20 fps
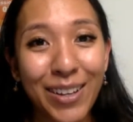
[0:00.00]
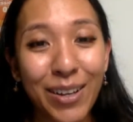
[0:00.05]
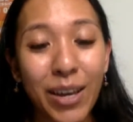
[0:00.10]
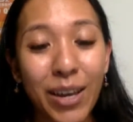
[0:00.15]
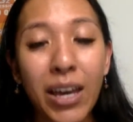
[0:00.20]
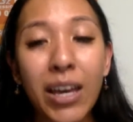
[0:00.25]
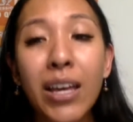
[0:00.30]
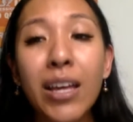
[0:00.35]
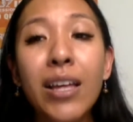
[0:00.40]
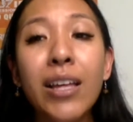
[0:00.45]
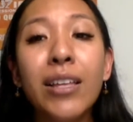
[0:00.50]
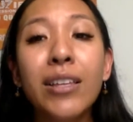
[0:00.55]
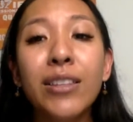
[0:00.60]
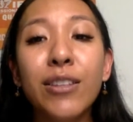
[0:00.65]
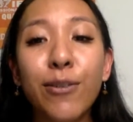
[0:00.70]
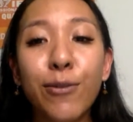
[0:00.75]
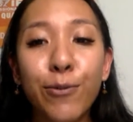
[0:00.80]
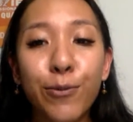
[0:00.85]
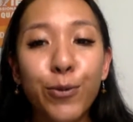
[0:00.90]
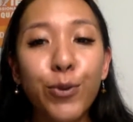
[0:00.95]
Okay,
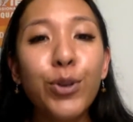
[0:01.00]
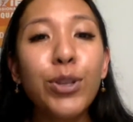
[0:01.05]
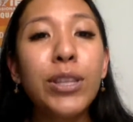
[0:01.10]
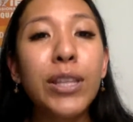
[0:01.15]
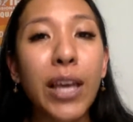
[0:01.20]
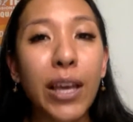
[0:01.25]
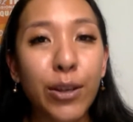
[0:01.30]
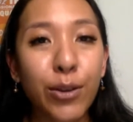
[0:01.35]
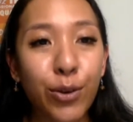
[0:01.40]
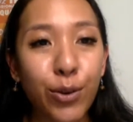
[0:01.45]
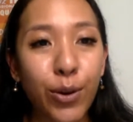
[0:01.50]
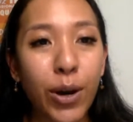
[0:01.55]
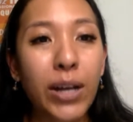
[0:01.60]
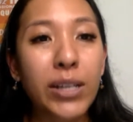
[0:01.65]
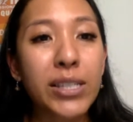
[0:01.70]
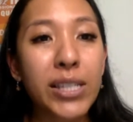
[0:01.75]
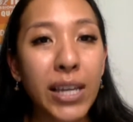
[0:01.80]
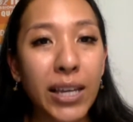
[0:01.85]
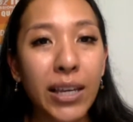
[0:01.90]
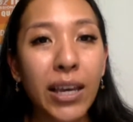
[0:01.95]
the food that you
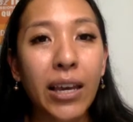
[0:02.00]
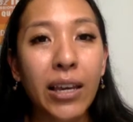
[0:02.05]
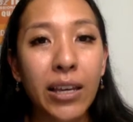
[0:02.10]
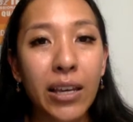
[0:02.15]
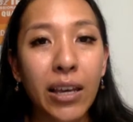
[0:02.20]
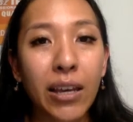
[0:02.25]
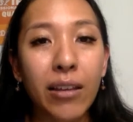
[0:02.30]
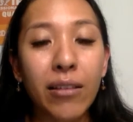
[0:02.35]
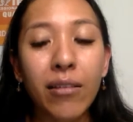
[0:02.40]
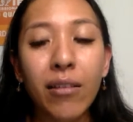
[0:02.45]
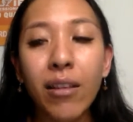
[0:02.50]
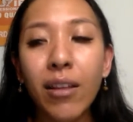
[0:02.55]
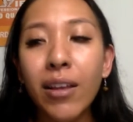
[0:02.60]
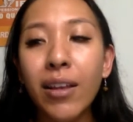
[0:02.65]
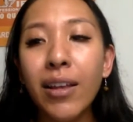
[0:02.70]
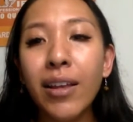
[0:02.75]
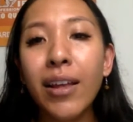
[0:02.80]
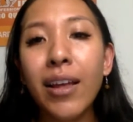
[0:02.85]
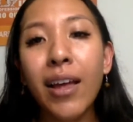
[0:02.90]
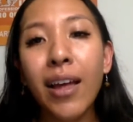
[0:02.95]
are taking in
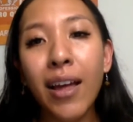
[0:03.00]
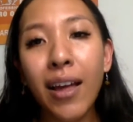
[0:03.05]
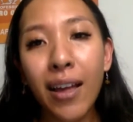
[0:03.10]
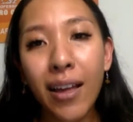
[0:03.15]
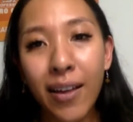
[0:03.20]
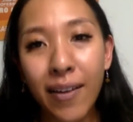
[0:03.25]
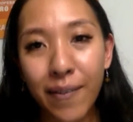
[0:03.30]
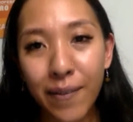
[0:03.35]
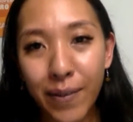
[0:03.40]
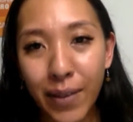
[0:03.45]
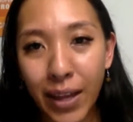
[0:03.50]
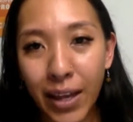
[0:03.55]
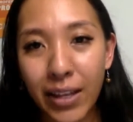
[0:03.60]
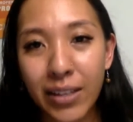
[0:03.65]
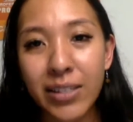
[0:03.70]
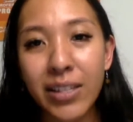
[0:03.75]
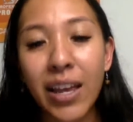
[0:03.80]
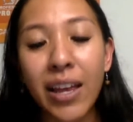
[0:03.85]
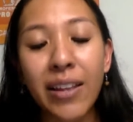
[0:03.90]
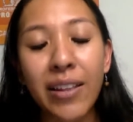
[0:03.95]

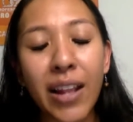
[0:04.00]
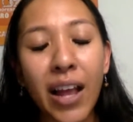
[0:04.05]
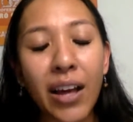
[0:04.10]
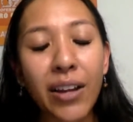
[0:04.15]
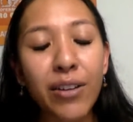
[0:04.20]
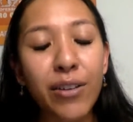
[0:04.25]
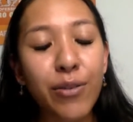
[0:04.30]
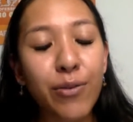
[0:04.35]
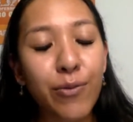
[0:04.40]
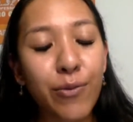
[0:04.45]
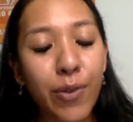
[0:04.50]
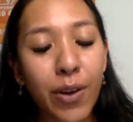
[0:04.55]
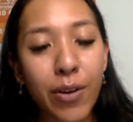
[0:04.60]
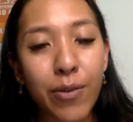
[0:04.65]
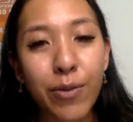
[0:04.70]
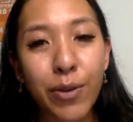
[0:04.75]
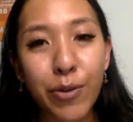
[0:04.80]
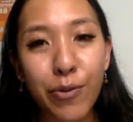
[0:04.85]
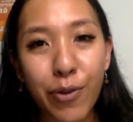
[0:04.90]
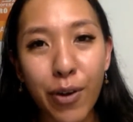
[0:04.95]
has another
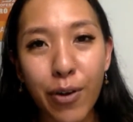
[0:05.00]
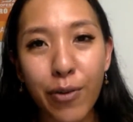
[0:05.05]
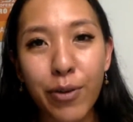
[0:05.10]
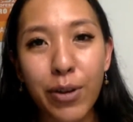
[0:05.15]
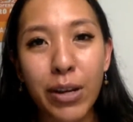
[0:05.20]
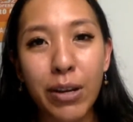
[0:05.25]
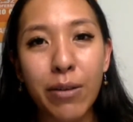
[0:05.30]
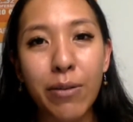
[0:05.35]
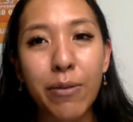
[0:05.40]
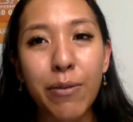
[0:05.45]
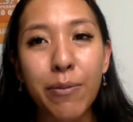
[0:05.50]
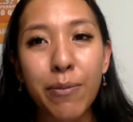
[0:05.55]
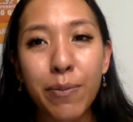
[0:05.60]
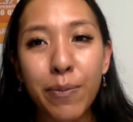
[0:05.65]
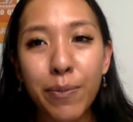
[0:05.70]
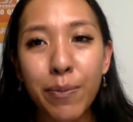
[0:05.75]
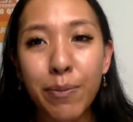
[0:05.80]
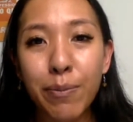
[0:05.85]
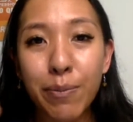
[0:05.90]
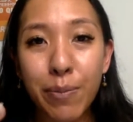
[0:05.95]
very
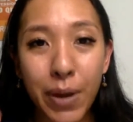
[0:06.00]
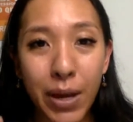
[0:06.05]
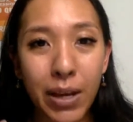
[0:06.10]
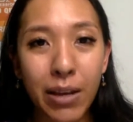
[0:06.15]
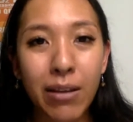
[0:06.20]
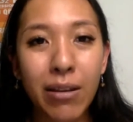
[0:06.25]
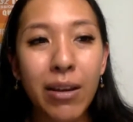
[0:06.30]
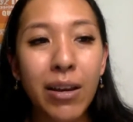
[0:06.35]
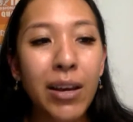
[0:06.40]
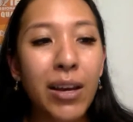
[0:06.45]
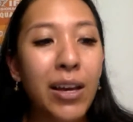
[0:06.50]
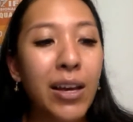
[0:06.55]
big